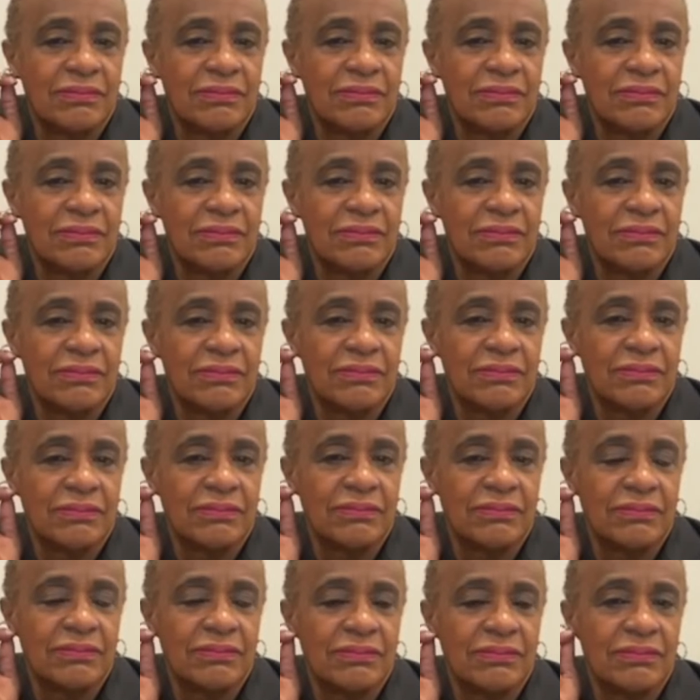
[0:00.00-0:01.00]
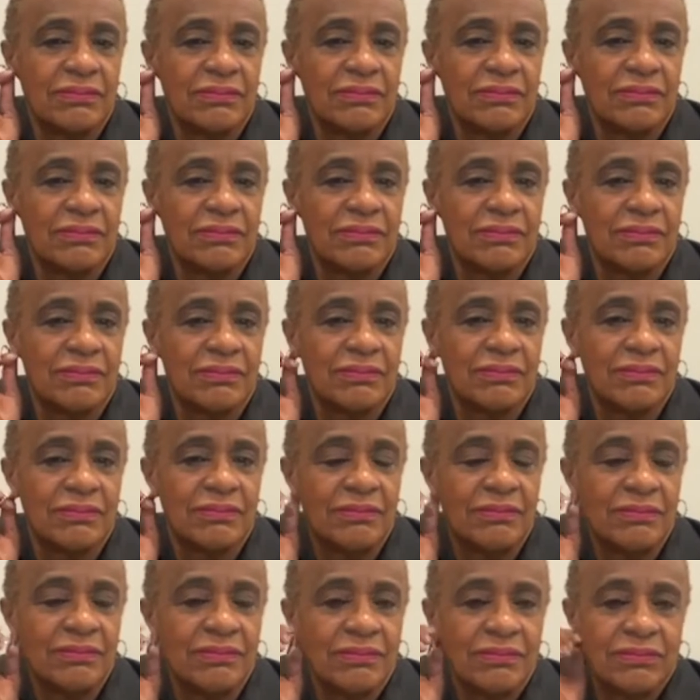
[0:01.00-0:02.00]

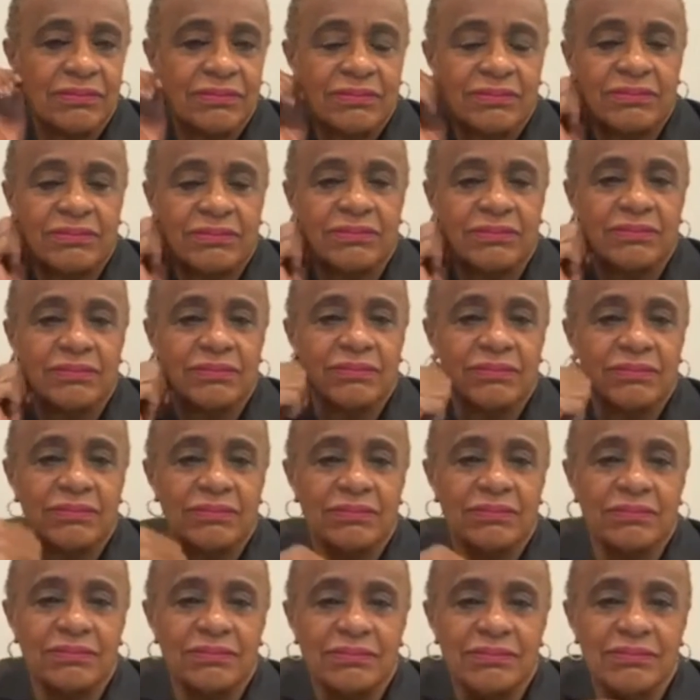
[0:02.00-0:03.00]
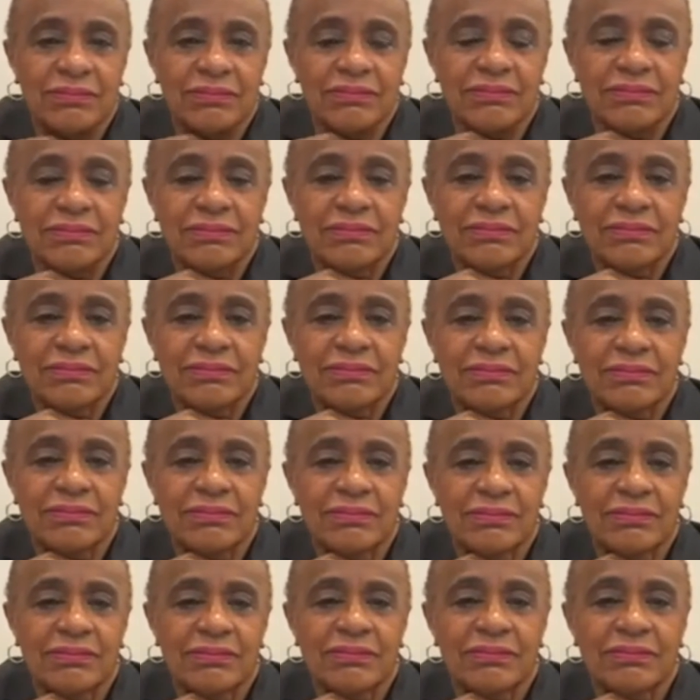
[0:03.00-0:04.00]

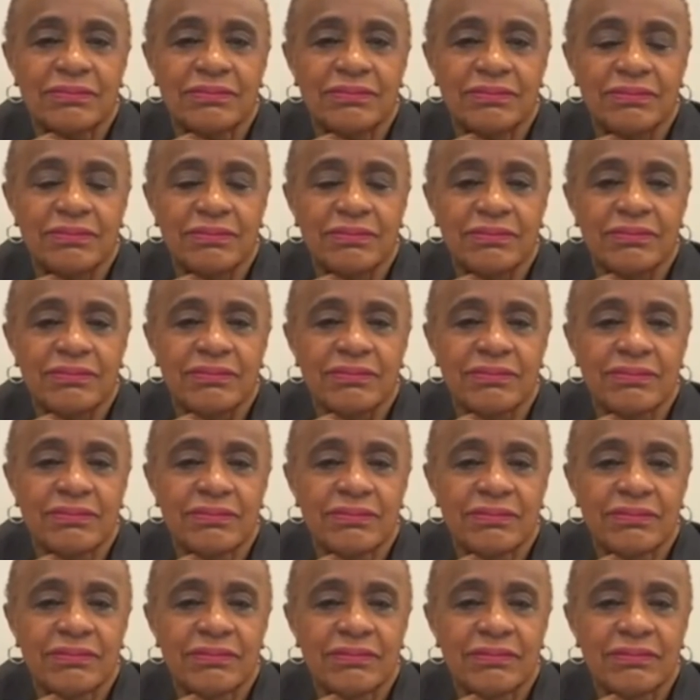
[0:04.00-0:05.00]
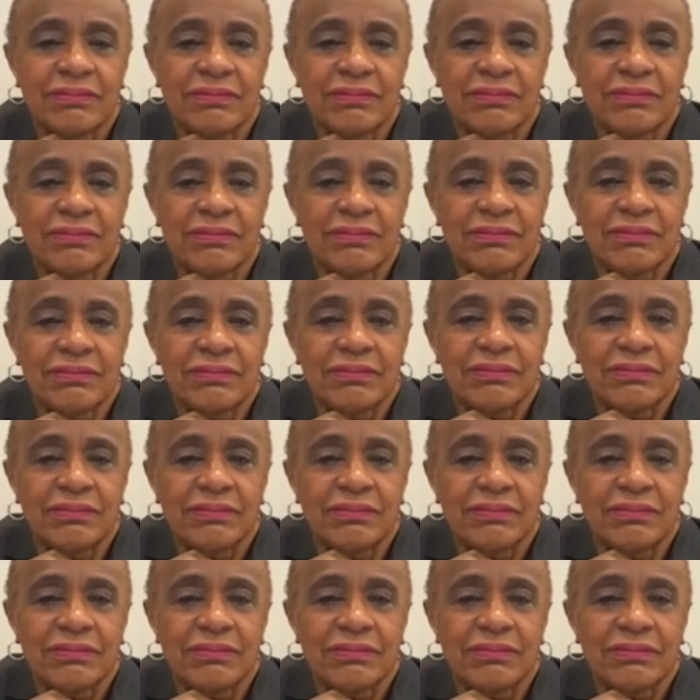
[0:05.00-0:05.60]
The person shown says nothing.